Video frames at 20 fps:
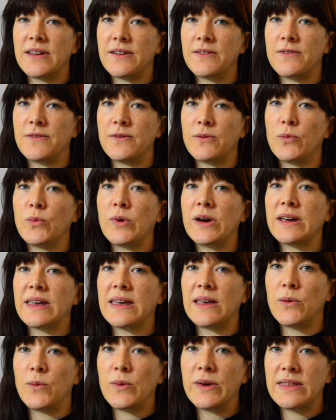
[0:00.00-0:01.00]
of
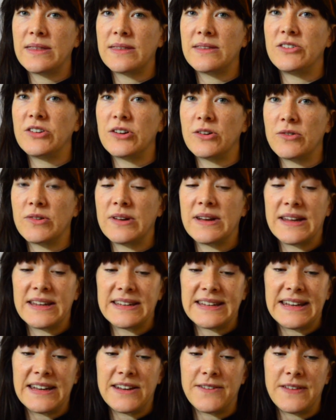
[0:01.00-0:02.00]
working with children
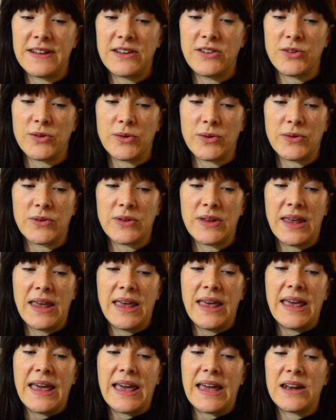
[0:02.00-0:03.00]
as individuals
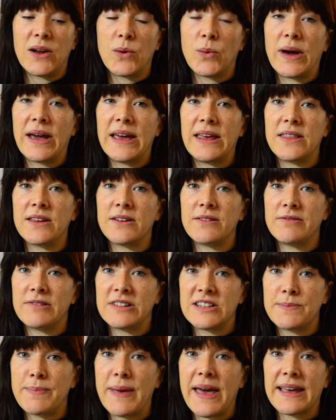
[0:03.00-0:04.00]
in a way that
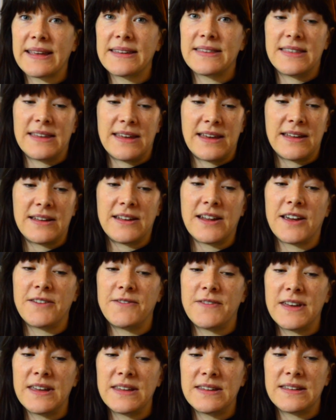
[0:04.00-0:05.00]
respects their
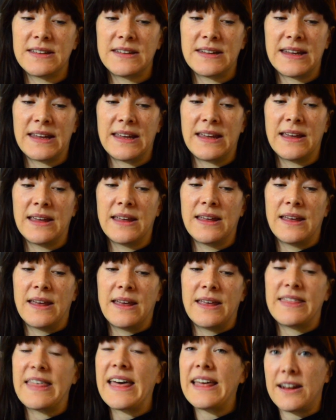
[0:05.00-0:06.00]
diversity
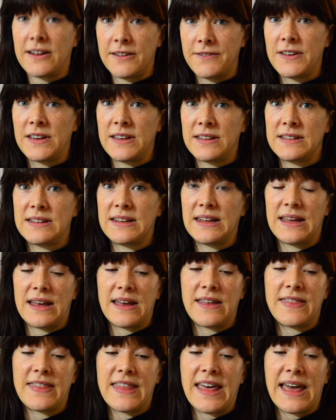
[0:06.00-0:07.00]

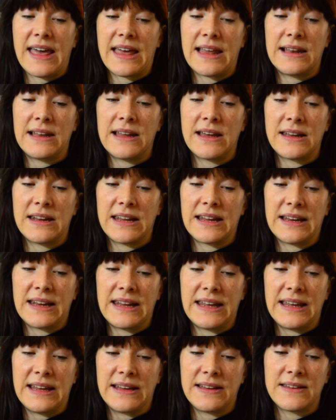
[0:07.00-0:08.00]
and their learning
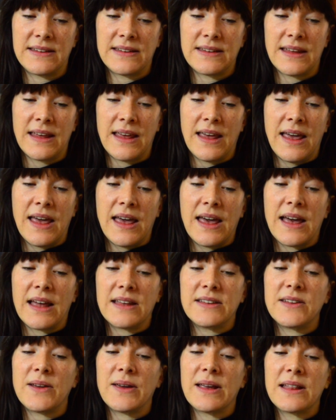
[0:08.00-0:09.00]
needs.
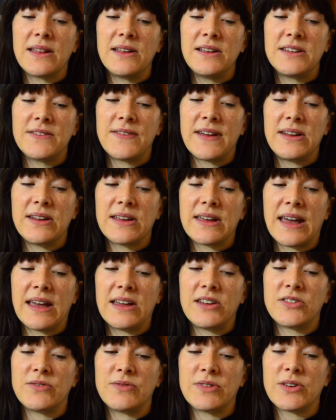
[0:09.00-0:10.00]
And so inclusive
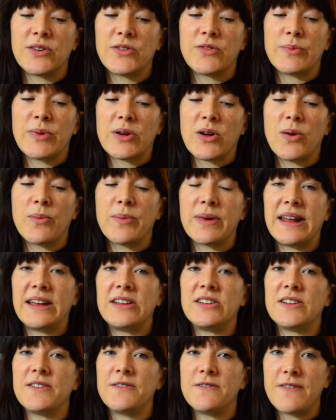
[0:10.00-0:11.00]
education results from a
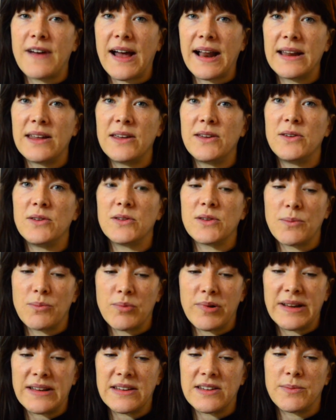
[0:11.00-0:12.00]
combination of values,
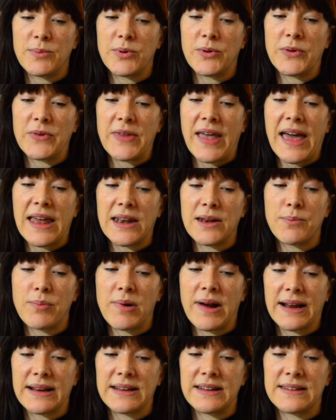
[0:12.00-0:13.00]
principles and
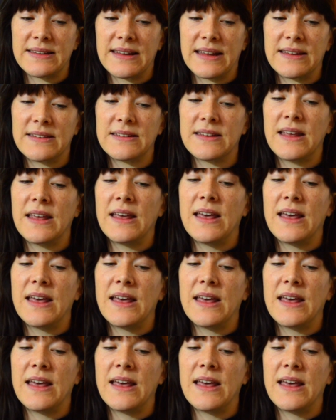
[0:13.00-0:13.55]
practices.